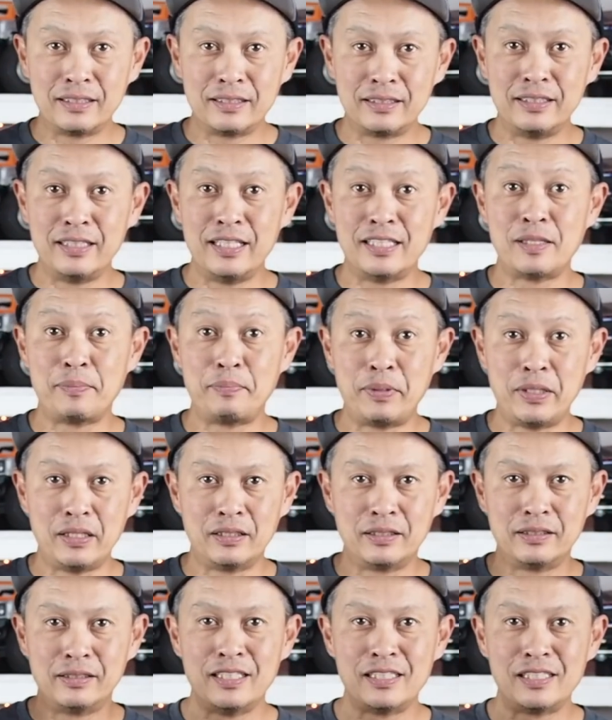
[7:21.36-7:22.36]
disappear
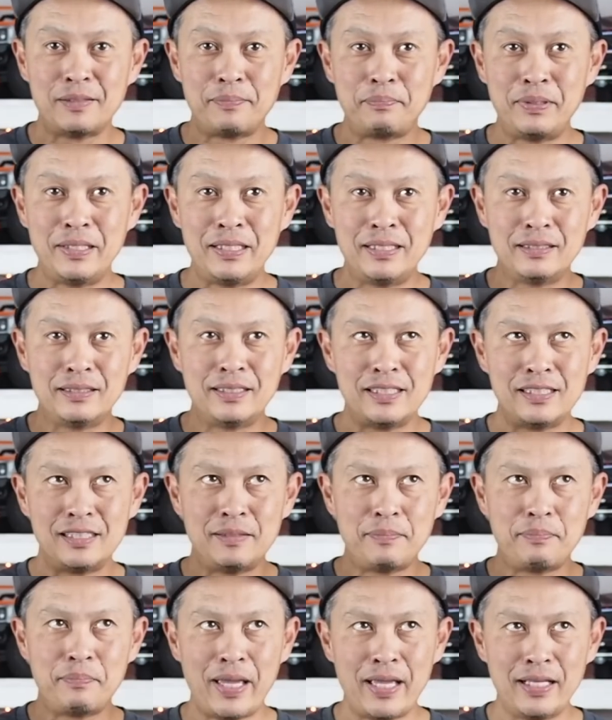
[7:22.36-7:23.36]
dissipate
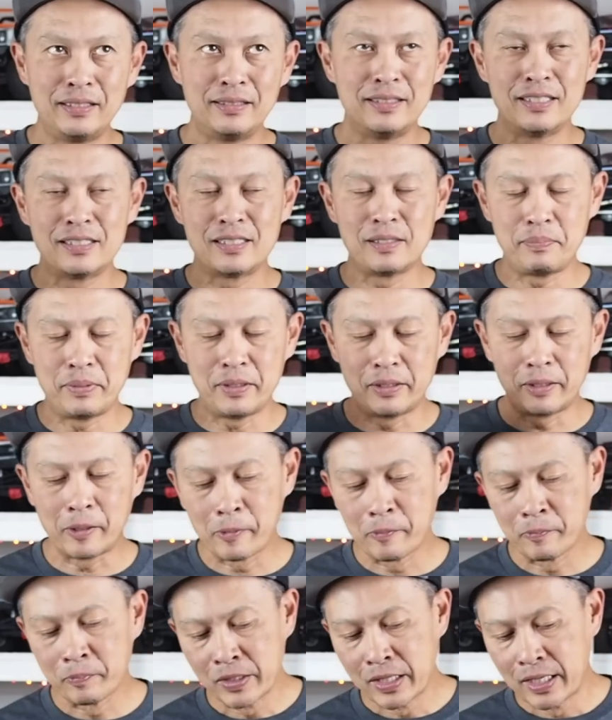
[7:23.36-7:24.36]
dissipate disappear
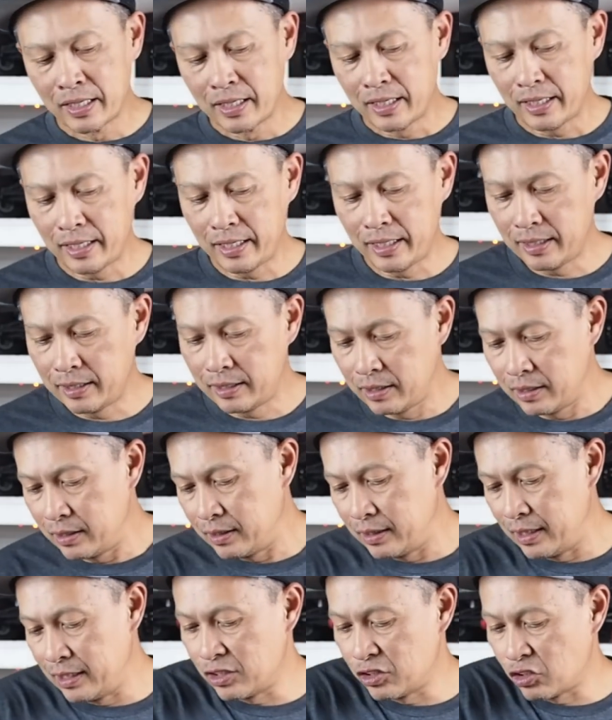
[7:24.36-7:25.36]
and
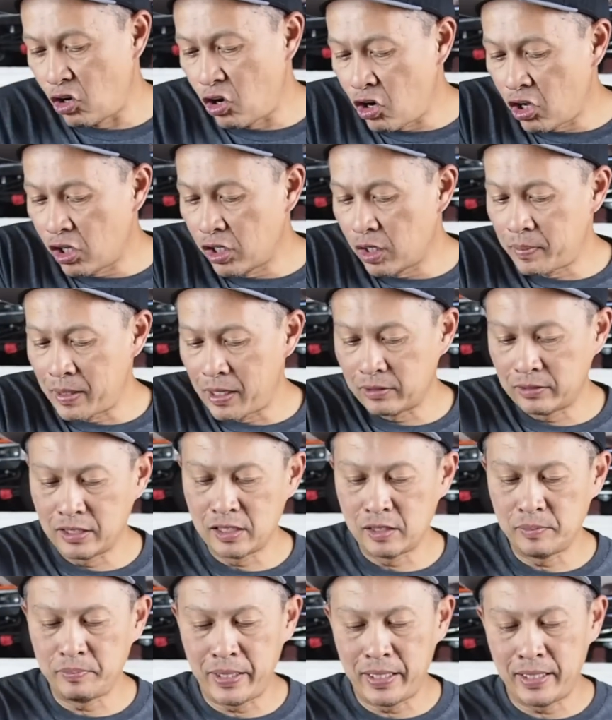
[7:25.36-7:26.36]
this is all about
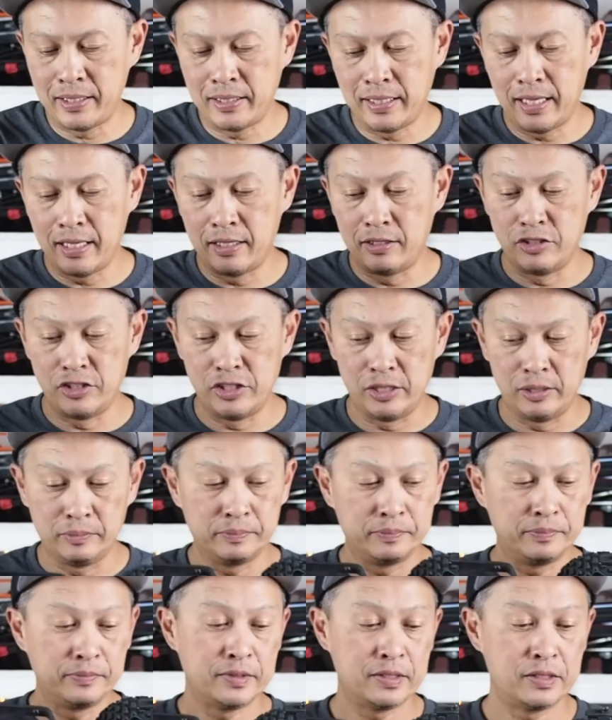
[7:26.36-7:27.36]
dissipating energy
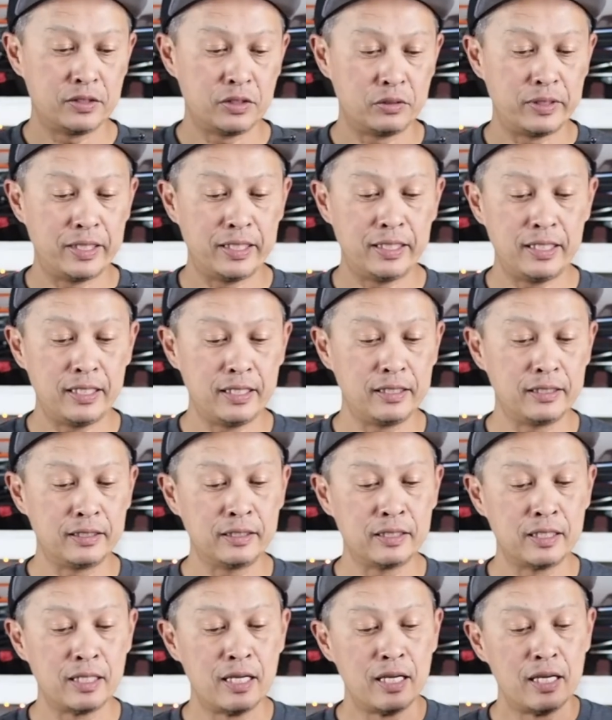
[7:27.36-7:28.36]
so right
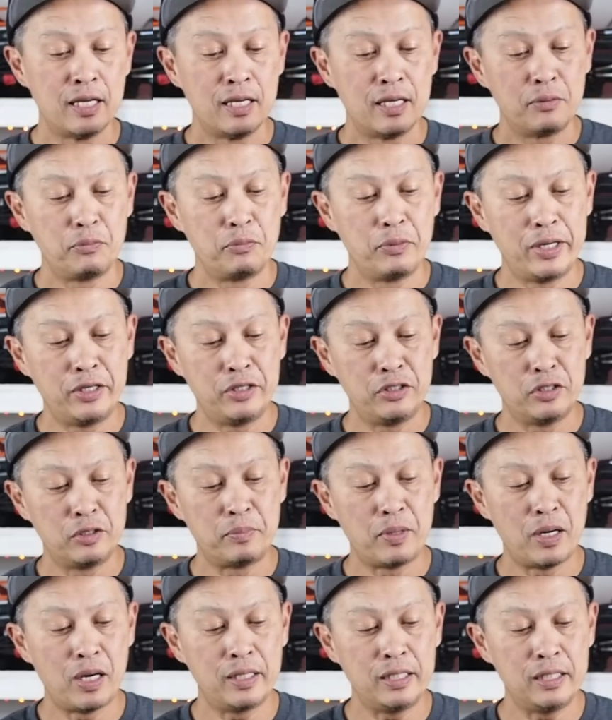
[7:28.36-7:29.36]
here where your
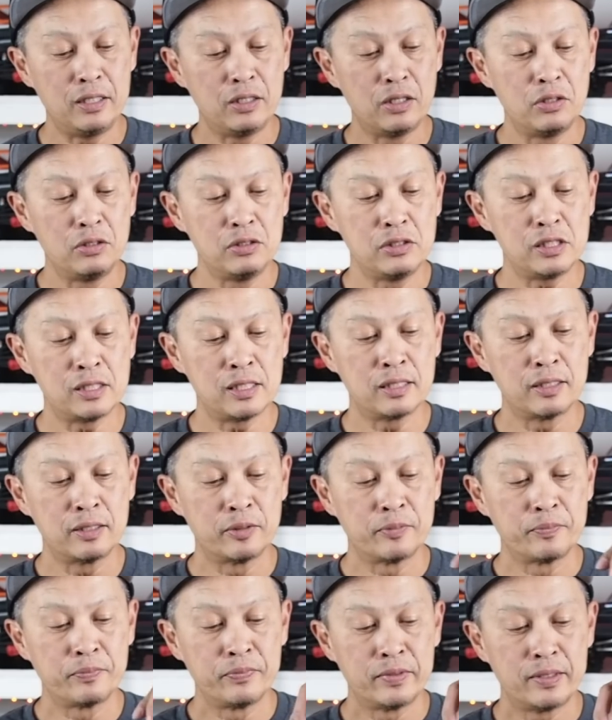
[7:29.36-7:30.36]
body goes
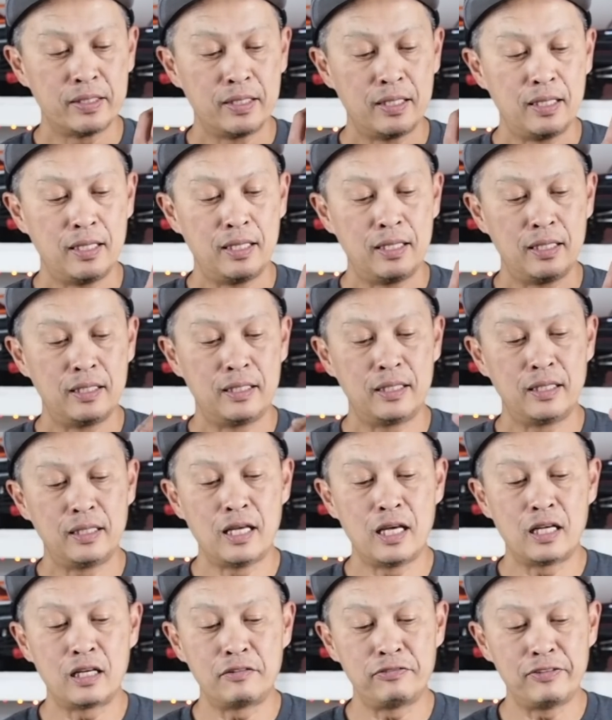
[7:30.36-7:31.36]
uh, a
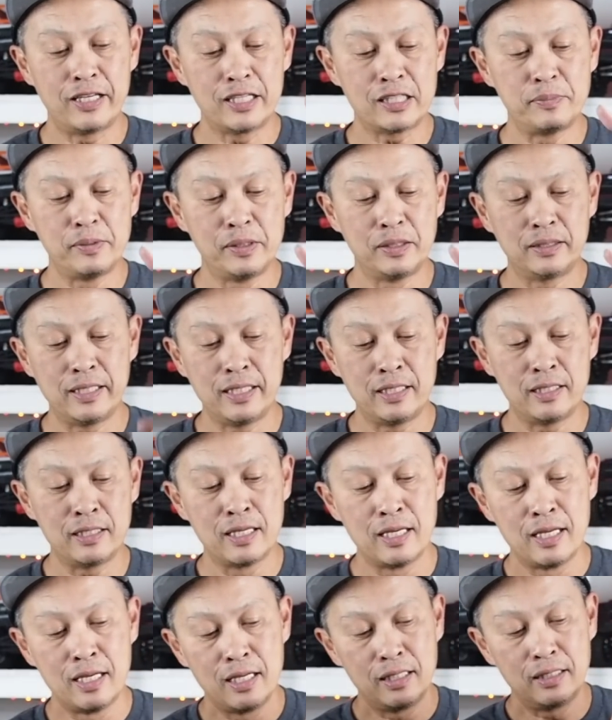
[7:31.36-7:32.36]
lot of flex built in
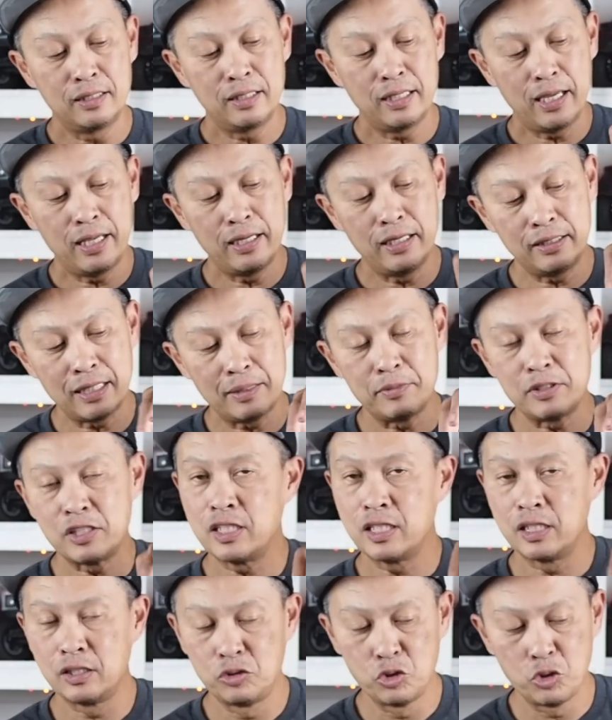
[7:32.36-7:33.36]
anytime you
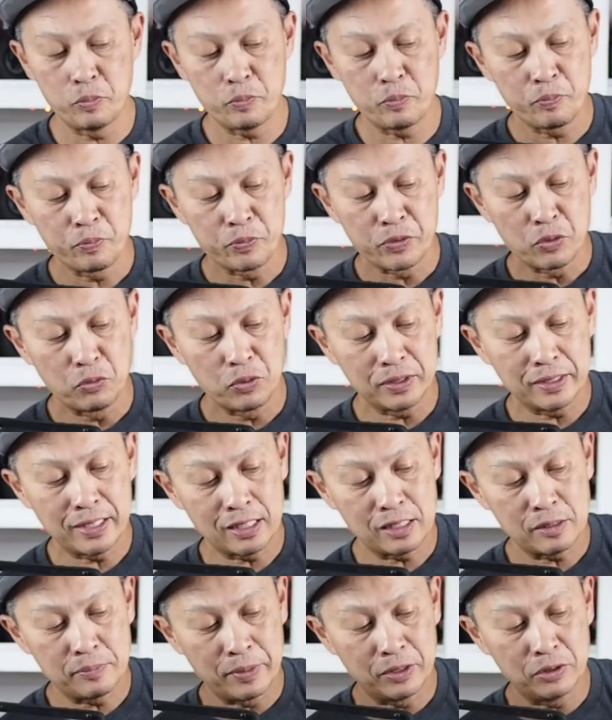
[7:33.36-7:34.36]
see a loop what
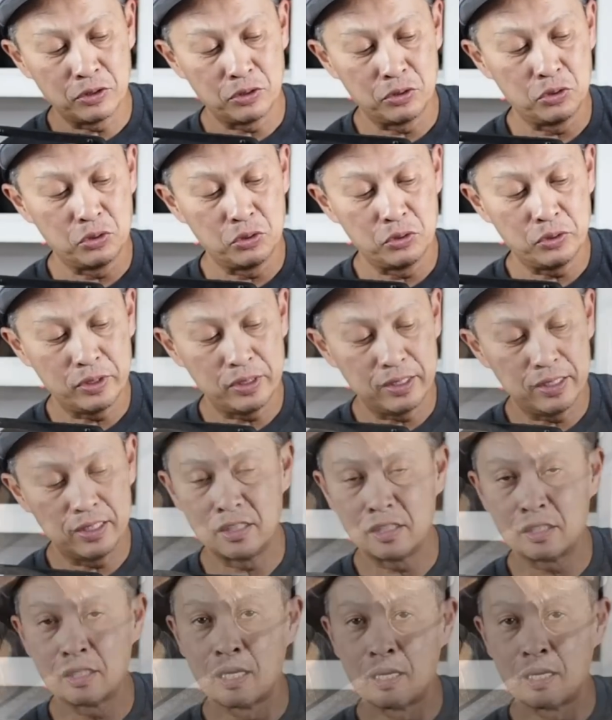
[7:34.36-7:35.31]
that's meant to do is